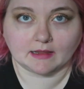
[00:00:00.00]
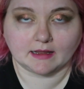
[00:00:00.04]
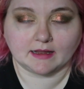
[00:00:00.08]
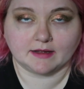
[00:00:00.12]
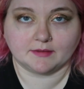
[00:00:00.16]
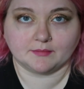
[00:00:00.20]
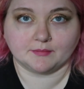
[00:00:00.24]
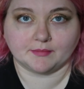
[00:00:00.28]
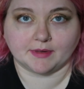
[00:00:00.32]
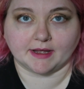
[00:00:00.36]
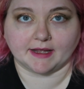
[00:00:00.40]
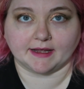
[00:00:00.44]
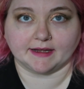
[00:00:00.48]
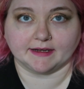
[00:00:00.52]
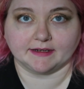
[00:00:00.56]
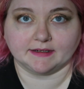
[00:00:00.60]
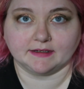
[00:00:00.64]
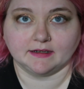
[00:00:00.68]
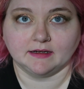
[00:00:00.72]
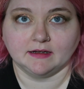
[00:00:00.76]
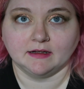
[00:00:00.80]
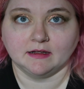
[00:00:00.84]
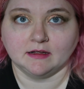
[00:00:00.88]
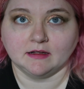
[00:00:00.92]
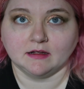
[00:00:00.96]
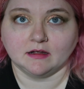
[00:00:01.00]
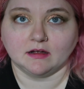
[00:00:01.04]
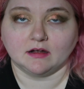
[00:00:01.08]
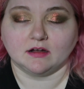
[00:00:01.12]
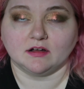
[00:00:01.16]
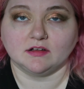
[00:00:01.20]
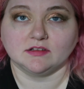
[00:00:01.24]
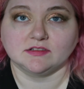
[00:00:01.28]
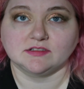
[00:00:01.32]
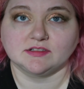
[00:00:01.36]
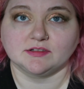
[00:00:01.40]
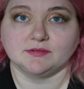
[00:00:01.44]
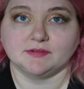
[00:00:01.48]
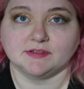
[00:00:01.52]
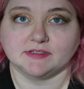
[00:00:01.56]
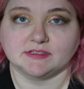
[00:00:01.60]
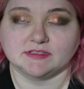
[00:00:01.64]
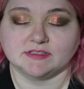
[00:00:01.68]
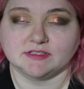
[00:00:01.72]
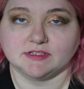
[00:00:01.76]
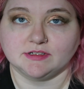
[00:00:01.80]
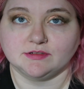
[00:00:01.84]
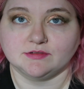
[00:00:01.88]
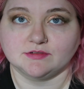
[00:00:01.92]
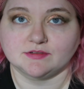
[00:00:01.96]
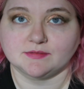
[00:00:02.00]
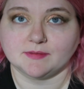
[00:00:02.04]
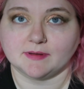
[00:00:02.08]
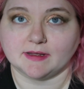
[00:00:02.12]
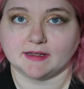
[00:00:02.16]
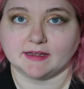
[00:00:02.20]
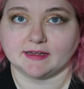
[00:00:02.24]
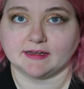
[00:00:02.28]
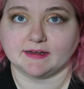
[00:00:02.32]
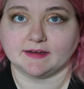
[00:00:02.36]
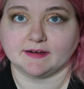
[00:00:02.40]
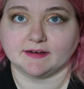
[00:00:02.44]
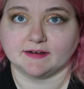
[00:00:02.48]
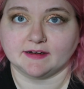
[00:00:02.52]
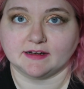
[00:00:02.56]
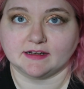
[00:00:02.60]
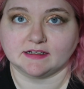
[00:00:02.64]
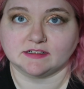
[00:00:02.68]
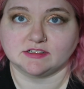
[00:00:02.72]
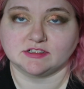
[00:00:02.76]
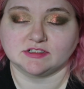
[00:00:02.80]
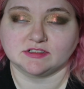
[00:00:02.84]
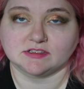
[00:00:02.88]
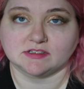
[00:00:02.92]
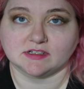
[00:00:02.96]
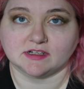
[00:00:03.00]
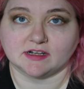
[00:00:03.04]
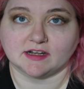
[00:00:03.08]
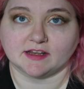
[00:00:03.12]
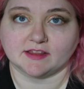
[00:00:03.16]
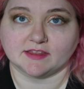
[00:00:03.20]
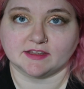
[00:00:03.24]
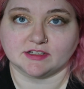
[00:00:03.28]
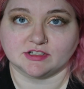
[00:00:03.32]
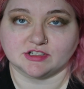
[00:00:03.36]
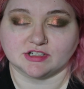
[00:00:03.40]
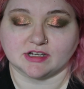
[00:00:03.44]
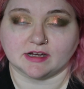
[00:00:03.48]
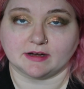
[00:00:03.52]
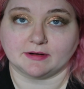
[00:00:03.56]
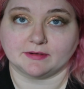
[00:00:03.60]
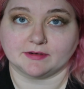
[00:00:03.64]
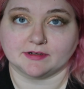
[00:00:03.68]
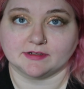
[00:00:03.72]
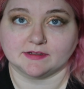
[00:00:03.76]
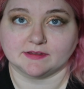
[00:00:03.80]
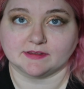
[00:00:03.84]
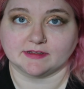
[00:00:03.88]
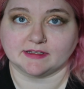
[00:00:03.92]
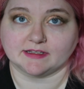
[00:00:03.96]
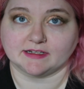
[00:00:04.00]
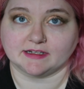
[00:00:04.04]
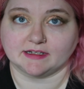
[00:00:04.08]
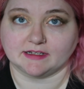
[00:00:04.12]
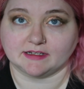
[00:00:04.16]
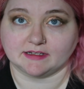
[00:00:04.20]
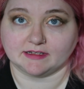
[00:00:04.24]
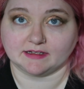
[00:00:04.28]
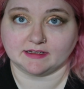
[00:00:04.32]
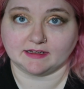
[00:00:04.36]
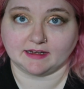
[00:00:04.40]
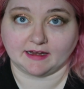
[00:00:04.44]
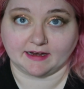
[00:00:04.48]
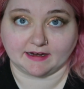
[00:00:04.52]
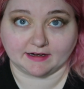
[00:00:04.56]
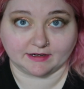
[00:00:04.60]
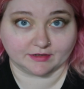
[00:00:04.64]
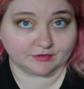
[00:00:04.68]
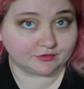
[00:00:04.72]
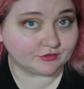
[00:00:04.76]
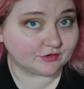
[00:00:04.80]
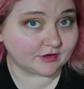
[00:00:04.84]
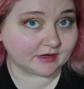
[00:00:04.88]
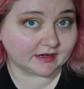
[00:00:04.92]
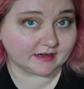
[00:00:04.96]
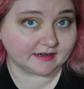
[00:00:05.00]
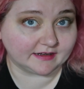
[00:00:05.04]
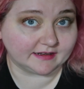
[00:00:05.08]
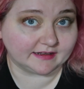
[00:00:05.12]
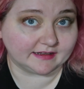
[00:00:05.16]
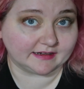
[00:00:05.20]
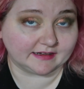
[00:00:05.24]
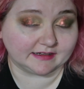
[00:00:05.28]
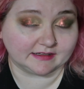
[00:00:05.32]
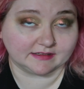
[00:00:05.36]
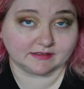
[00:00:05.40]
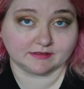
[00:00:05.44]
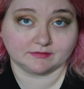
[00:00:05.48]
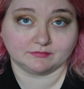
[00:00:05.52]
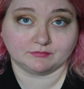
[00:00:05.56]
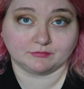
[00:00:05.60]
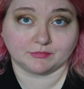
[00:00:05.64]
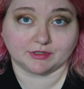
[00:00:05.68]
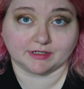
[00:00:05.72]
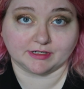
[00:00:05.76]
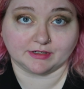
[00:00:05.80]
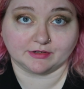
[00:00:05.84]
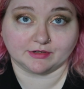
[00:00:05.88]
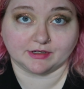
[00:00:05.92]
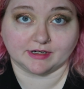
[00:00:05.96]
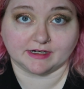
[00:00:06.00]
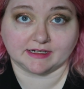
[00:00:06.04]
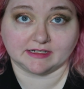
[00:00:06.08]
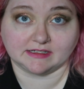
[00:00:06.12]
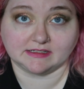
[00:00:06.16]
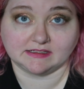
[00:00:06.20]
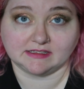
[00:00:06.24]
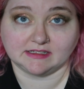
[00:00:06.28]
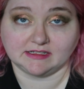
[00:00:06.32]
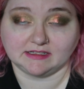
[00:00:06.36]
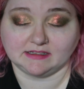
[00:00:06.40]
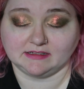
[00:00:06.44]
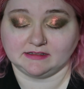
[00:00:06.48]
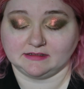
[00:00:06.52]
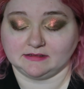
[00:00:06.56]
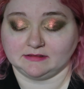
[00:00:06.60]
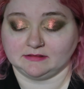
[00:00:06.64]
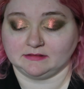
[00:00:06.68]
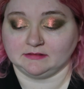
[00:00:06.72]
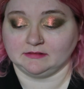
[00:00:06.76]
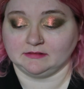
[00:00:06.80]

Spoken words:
I'm back. Also, excuse my hair. I just got out of the shower and let it air dry, and it went crazy.